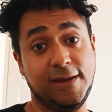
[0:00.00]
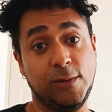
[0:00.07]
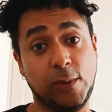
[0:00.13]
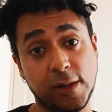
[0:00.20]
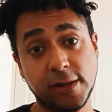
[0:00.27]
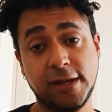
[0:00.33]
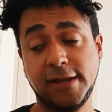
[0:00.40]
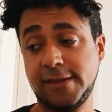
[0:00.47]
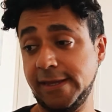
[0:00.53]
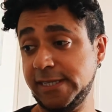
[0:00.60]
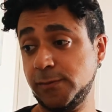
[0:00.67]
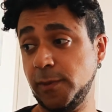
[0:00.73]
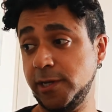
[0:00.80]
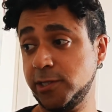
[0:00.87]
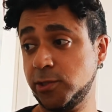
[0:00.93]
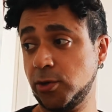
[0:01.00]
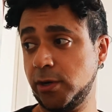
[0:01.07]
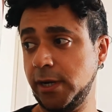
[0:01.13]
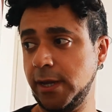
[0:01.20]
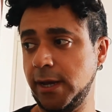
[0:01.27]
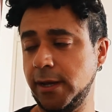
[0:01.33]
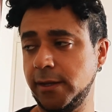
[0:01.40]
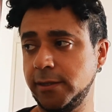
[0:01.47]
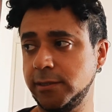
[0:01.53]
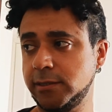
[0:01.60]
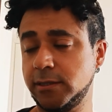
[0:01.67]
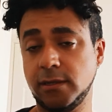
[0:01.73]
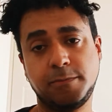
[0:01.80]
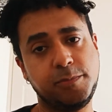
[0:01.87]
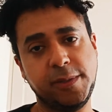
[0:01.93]
Well, it's my story,
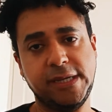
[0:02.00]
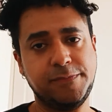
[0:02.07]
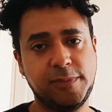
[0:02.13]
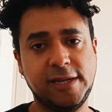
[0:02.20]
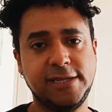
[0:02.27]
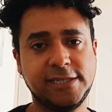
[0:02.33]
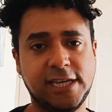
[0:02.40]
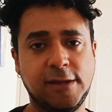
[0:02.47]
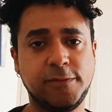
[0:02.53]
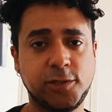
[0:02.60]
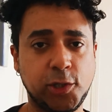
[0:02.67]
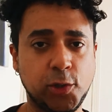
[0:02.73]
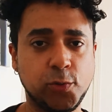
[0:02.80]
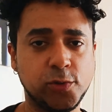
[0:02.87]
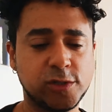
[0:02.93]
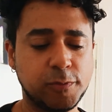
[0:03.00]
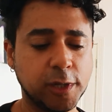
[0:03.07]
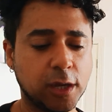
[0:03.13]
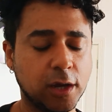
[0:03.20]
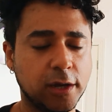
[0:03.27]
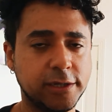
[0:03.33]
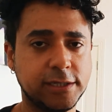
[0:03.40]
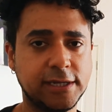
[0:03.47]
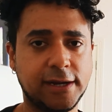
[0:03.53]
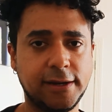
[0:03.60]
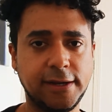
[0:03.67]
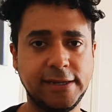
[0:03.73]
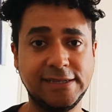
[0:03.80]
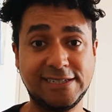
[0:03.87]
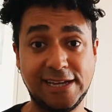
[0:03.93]
and please keep tuned because
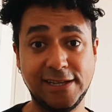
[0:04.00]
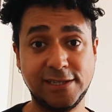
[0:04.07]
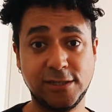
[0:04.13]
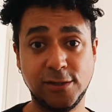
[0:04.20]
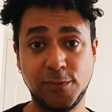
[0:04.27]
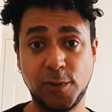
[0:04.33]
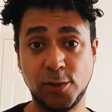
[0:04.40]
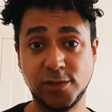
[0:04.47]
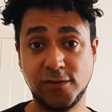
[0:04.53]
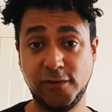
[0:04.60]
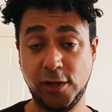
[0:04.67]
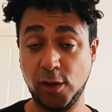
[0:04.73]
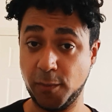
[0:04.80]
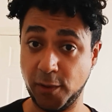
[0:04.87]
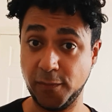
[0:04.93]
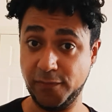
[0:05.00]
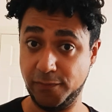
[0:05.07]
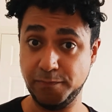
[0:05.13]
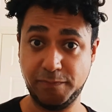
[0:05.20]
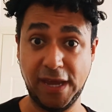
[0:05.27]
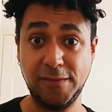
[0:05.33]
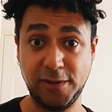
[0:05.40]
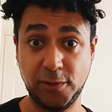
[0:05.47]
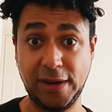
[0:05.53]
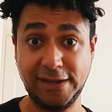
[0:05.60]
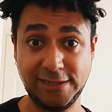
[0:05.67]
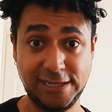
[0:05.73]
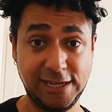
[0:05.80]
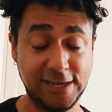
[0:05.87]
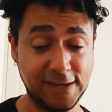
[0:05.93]
I intend to post a video about baby
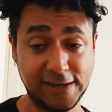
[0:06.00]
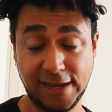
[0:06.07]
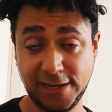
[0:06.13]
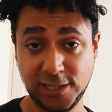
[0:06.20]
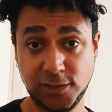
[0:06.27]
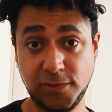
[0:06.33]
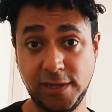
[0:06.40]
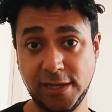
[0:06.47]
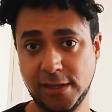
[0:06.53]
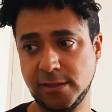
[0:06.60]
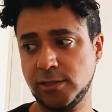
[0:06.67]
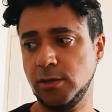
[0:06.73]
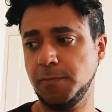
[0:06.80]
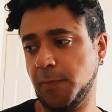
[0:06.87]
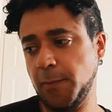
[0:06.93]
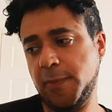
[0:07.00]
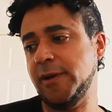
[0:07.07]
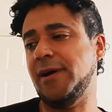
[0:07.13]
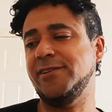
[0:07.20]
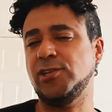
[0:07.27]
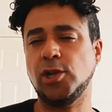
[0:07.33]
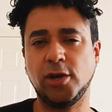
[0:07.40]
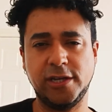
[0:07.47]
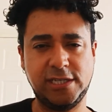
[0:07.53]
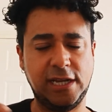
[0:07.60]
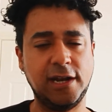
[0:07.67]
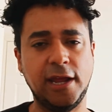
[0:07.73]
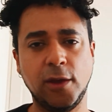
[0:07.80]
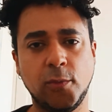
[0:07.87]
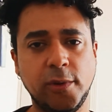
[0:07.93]
reindeer next week, but
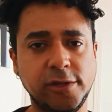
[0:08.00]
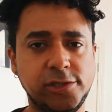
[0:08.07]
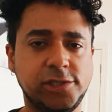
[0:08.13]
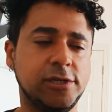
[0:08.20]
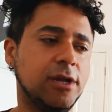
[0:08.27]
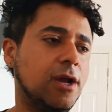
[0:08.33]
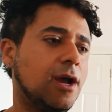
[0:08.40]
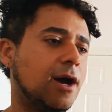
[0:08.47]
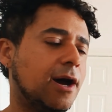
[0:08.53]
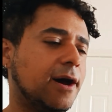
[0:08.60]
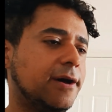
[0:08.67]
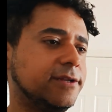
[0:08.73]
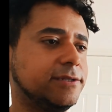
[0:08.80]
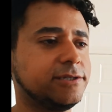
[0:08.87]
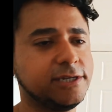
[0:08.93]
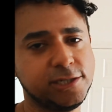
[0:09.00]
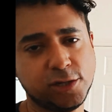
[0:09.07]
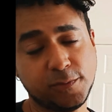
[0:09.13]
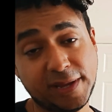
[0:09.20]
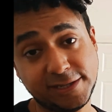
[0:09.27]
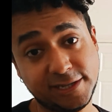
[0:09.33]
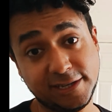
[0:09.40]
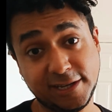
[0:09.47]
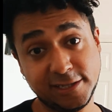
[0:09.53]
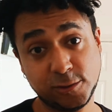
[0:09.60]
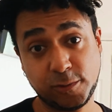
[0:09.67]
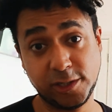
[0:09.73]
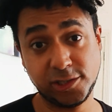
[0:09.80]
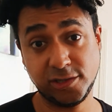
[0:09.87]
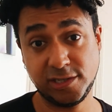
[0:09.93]
analyzing language and idiomatic
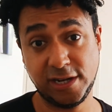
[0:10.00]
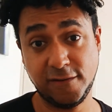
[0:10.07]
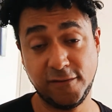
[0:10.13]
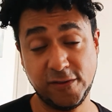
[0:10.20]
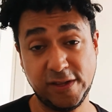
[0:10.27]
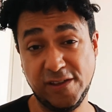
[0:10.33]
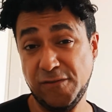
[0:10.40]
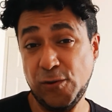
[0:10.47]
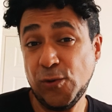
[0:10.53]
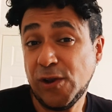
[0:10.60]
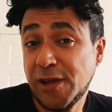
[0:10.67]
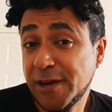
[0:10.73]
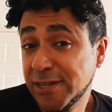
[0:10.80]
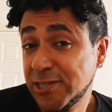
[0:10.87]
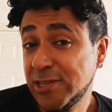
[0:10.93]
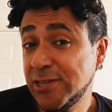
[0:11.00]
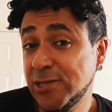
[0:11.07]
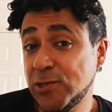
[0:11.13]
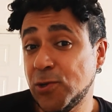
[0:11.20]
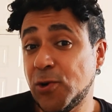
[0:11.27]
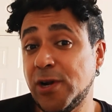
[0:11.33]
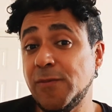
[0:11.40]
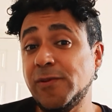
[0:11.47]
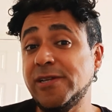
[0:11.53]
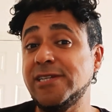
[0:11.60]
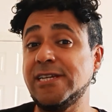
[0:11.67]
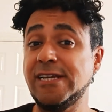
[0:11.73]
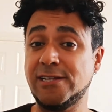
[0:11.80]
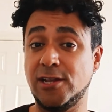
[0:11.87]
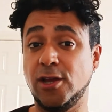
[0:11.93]
expressions and everything. If you liked this story,
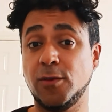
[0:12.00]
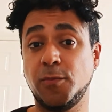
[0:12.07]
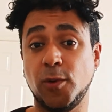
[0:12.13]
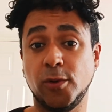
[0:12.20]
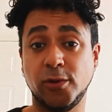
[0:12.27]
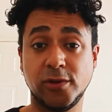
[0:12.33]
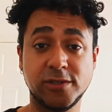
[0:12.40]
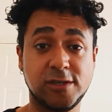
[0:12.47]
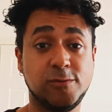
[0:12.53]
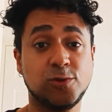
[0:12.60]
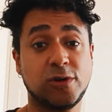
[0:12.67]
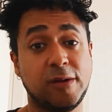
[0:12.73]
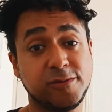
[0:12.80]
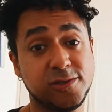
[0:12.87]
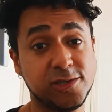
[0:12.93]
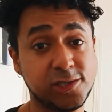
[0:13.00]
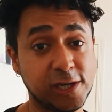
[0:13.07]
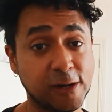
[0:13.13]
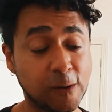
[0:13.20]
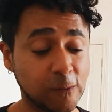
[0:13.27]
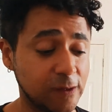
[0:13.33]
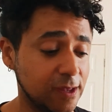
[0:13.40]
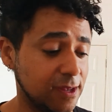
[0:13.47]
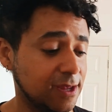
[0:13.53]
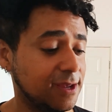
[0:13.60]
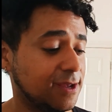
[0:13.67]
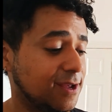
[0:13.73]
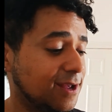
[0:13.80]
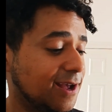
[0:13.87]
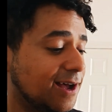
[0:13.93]
please hit the like button, subscribe to the channel,
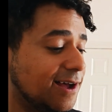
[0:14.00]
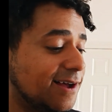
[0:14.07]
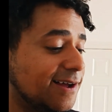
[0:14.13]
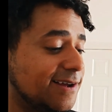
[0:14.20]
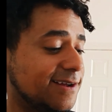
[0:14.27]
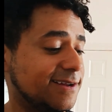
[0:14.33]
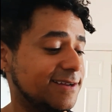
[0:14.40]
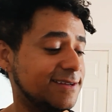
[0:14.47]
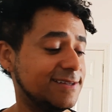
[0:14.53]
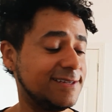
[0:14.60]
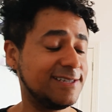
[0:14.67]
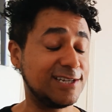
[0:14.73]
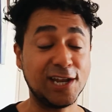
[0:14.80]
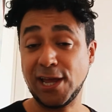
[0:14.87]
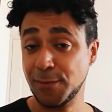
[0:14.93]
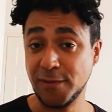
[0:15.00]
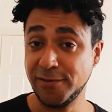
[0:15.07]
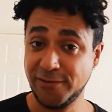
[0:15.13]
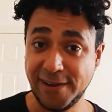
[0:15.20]
and like my